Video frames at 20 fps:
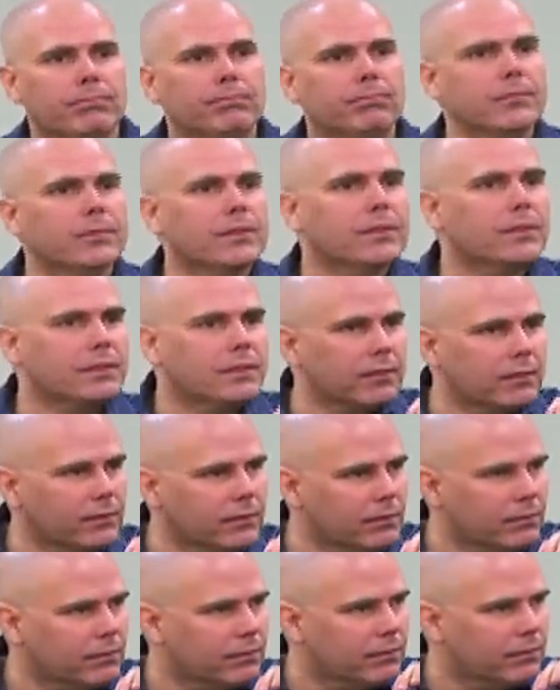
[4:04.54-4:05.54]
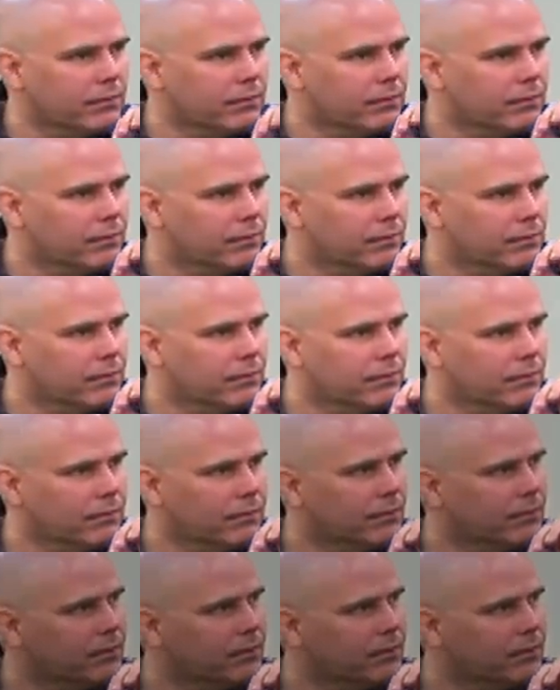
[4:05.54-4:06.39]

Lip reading: No one is speaking in this clip.